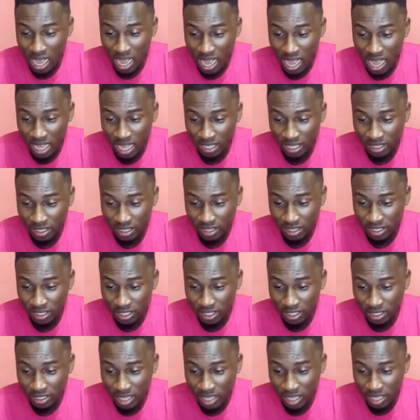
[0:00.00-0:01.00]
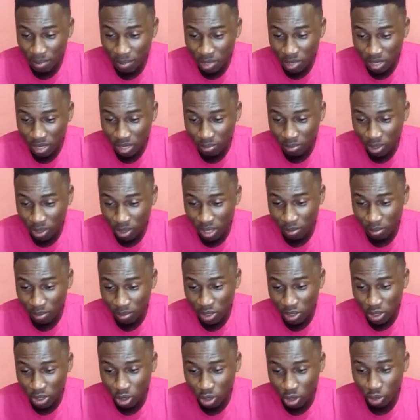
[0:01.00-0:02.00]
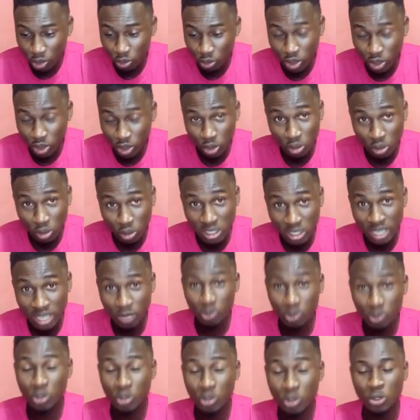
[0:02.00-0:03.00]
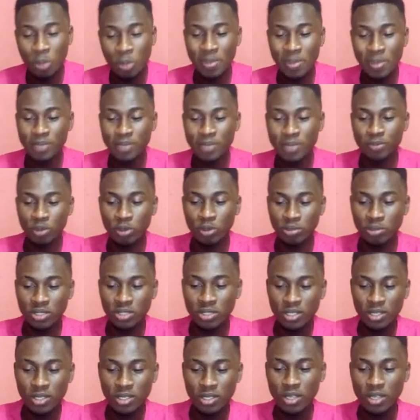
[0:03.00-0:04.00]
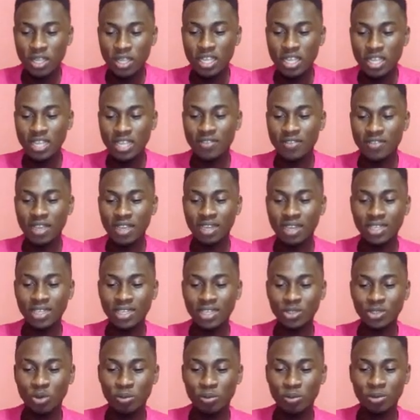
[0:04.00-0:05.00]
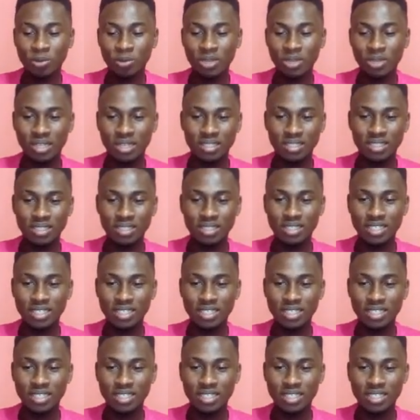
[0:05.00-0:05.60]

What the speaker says: And the terminal emulator, which is looking like Windows command prompt, if I click to open that,